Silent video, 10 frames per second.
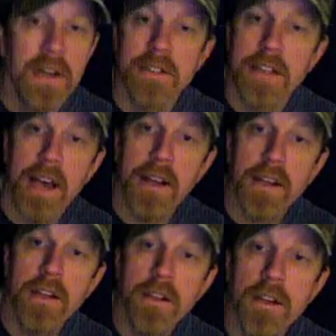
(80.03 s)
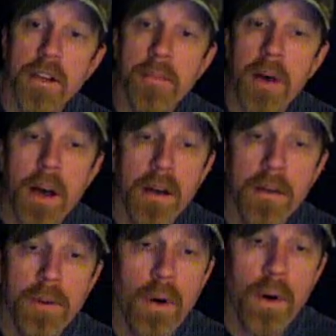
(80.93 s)
Daddy, can you hear
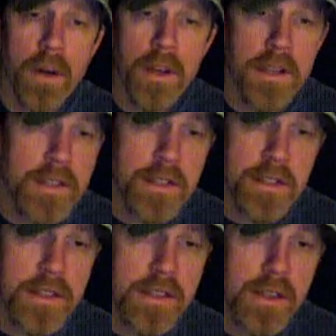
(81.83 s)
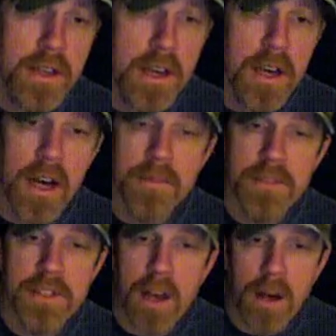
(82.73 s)
my voice?
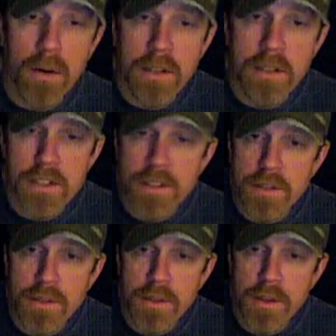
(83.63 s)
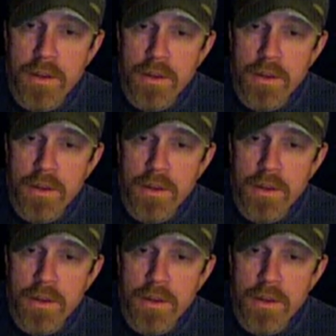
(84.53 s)
I'm talking to you.